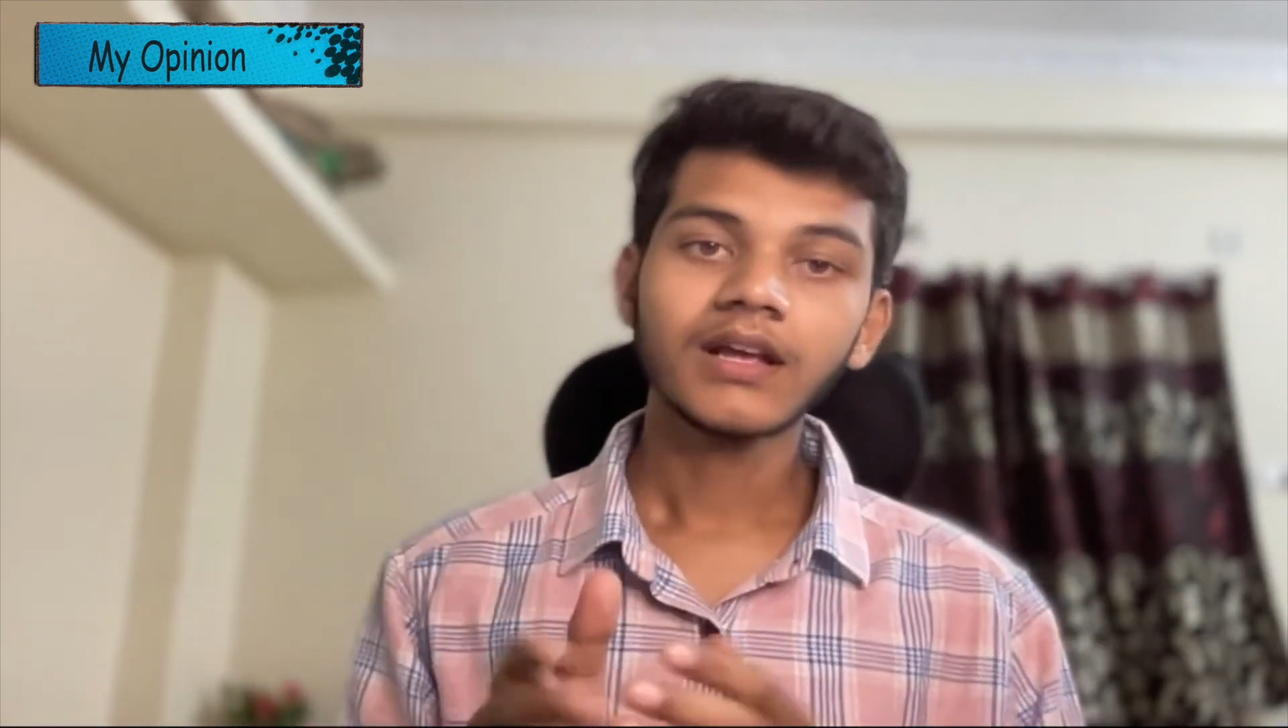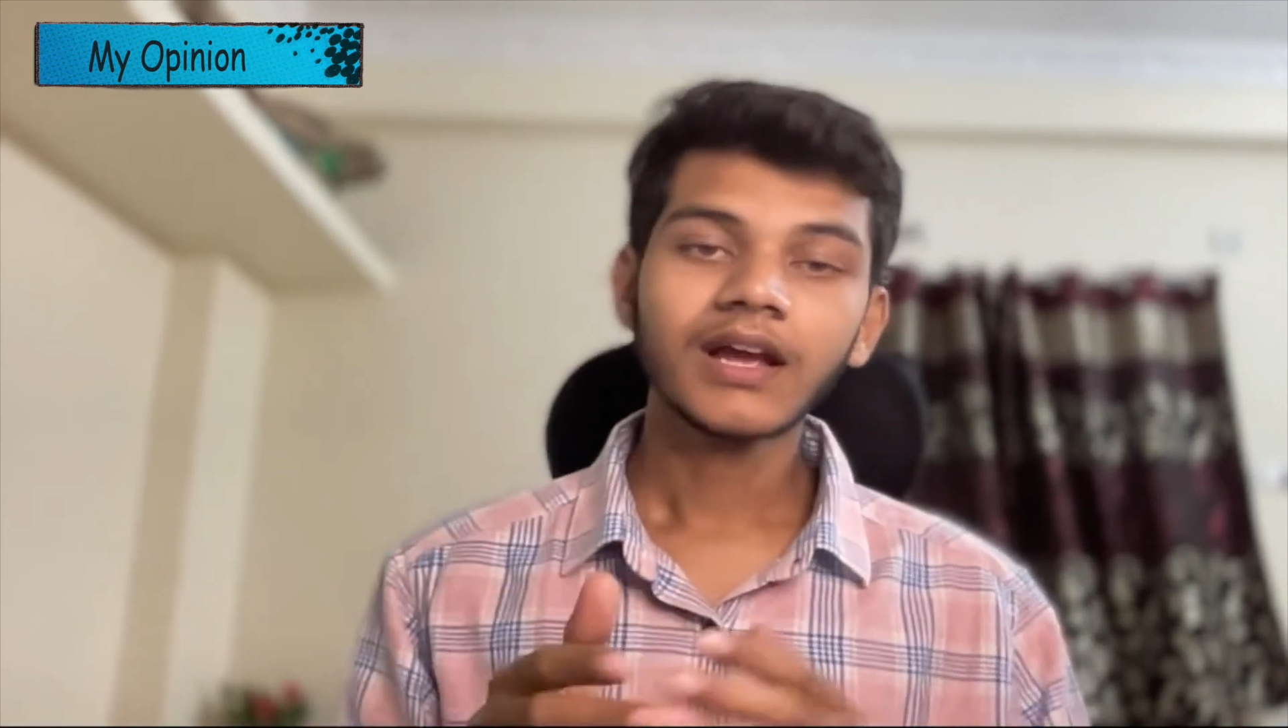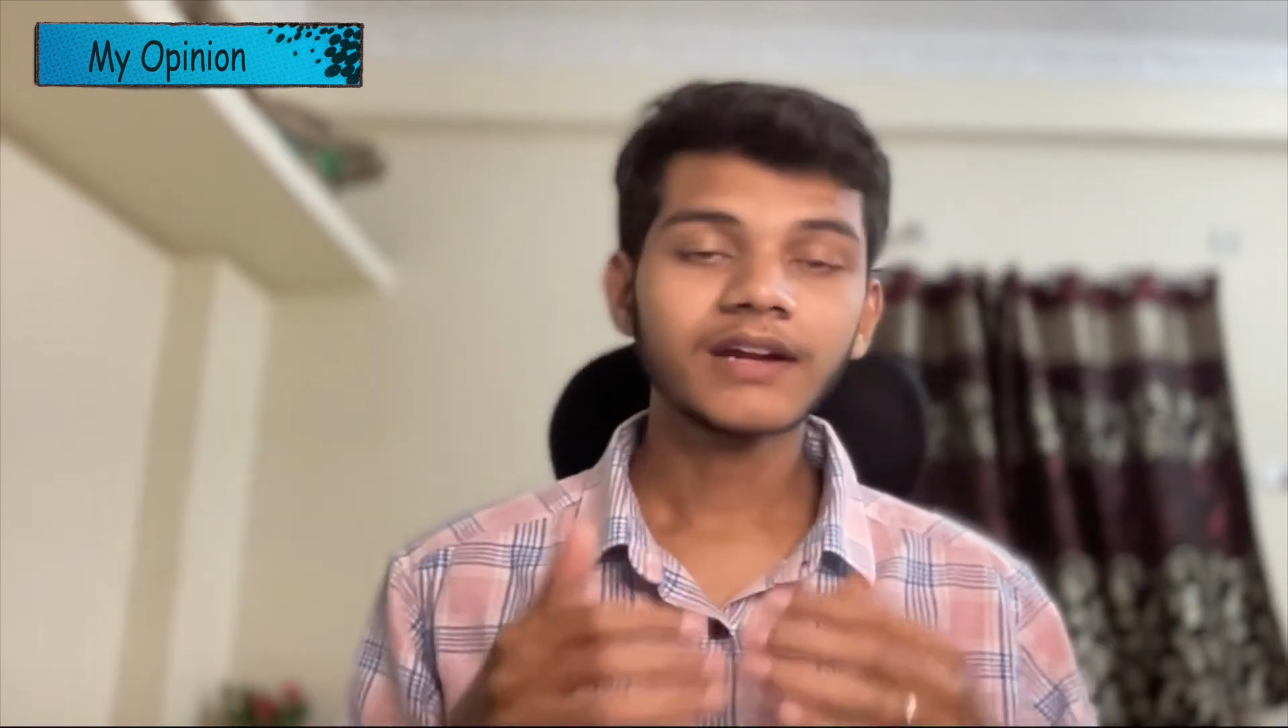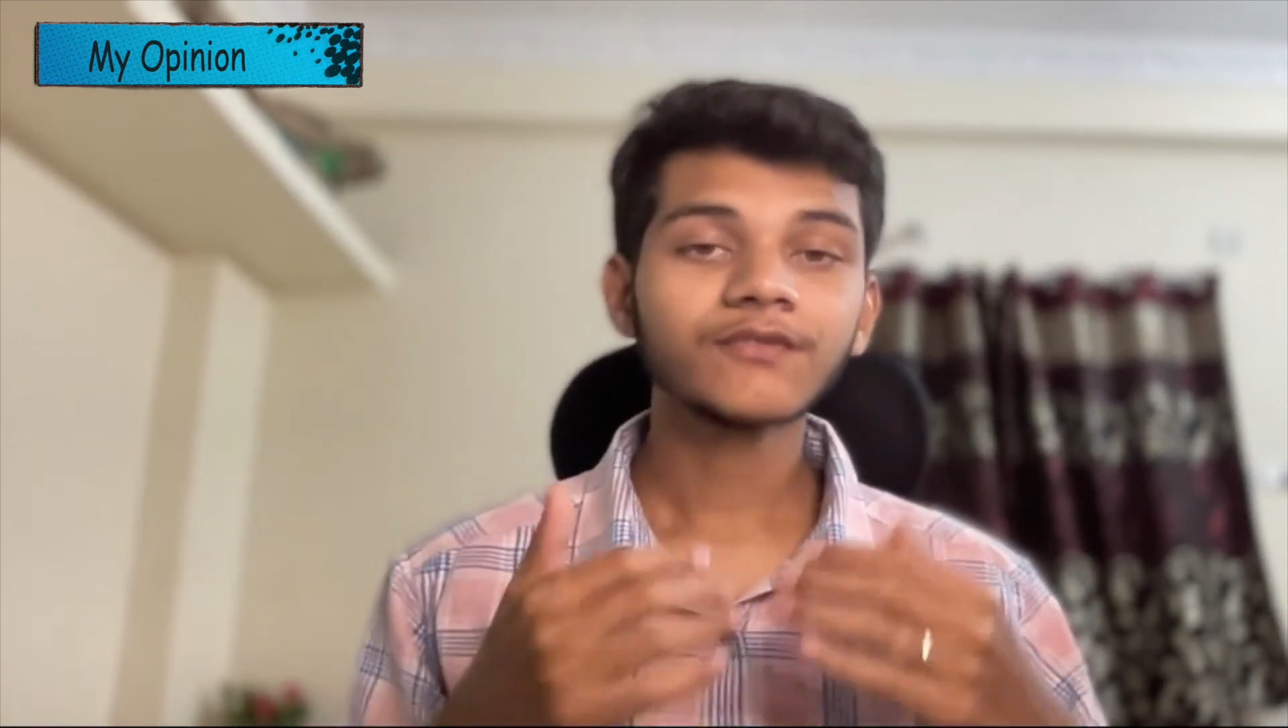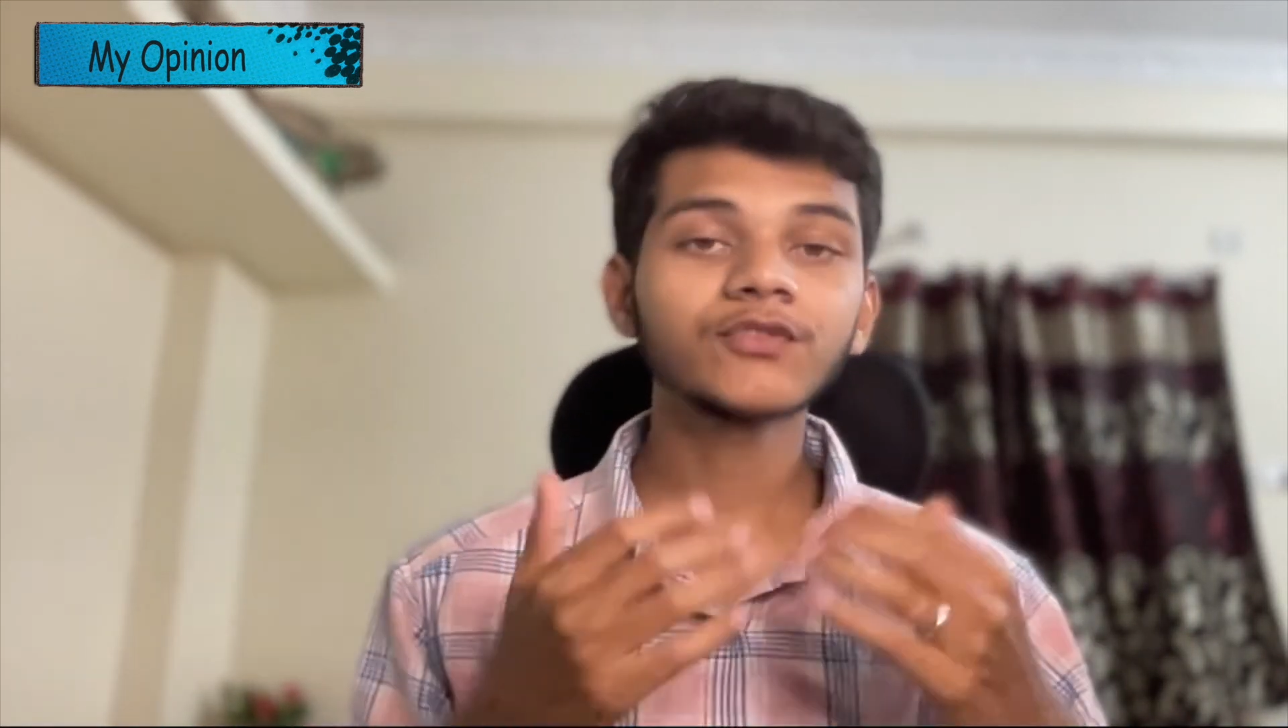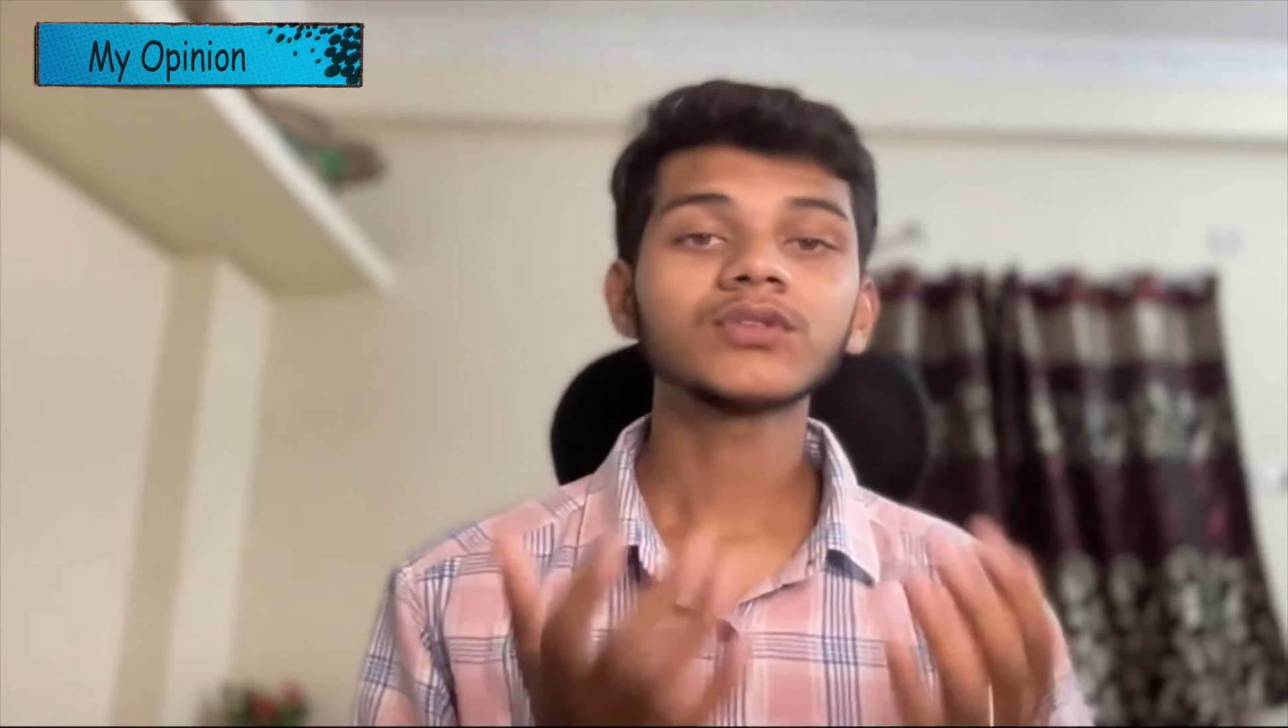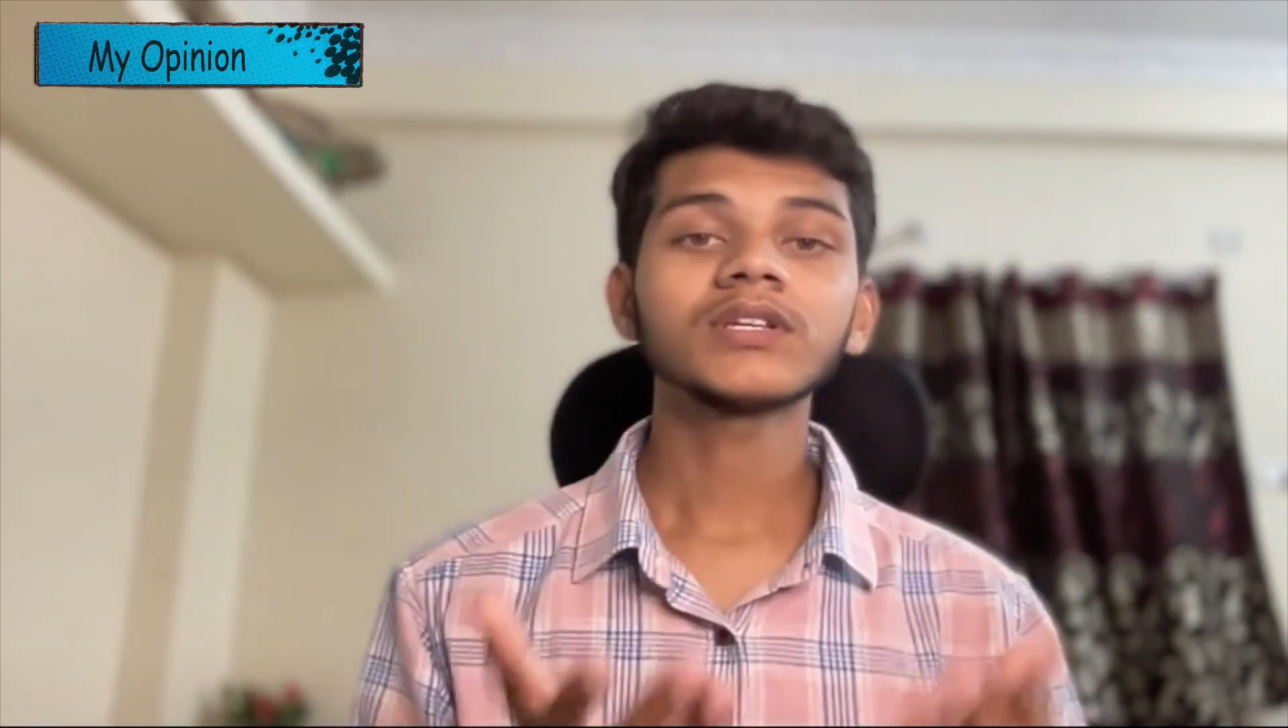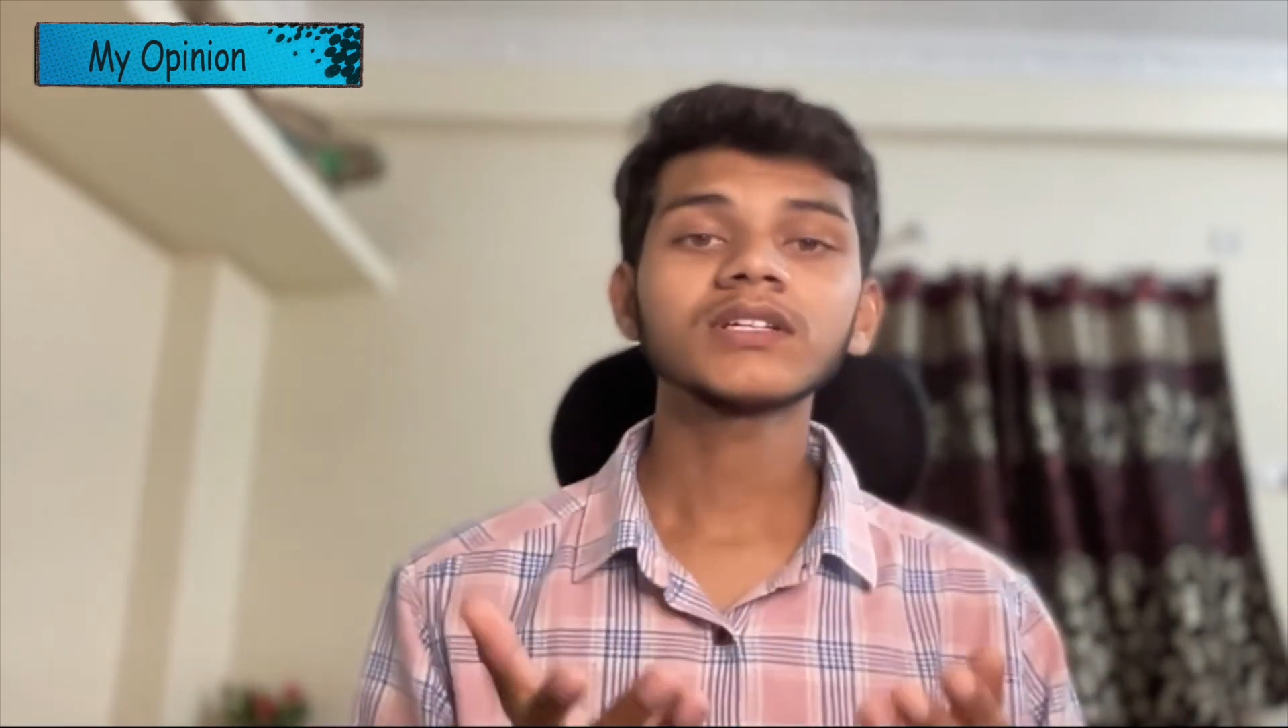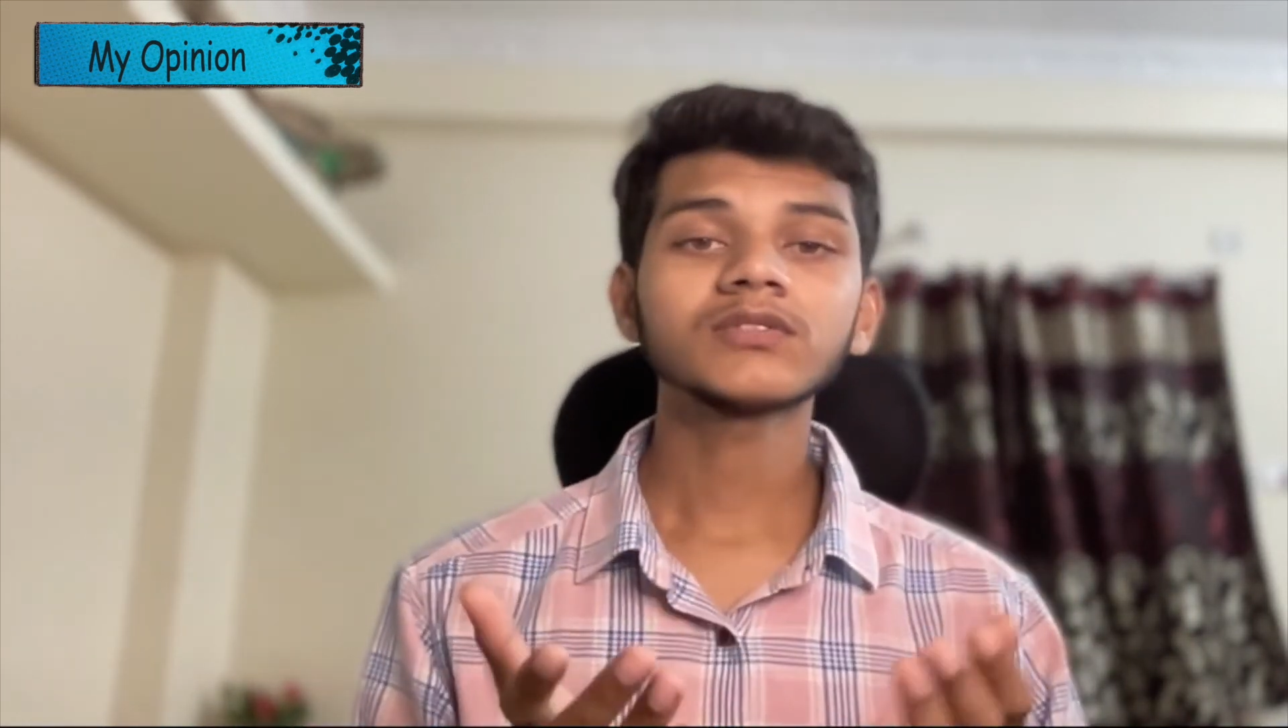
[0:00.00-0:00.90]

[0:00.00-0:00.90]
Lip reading: And if you think